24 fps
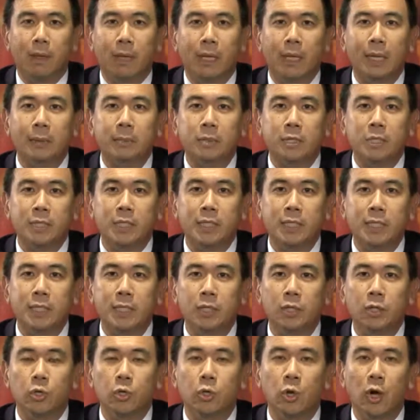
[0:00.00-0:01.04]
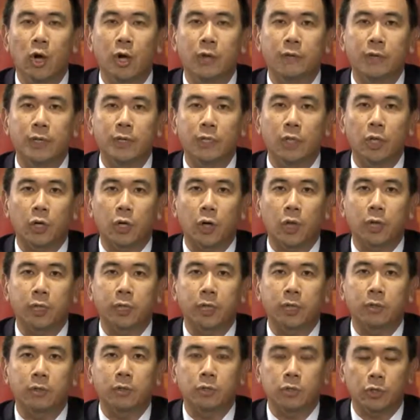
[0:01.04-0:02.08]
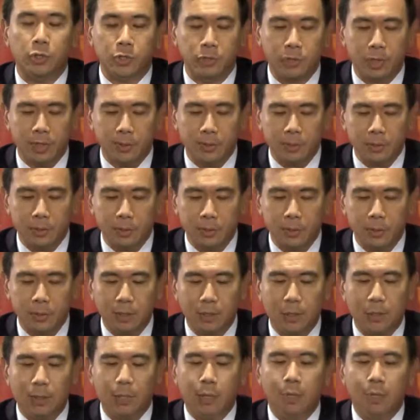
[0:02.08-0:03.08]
I am the CEO of Intercontinental Trust Limited,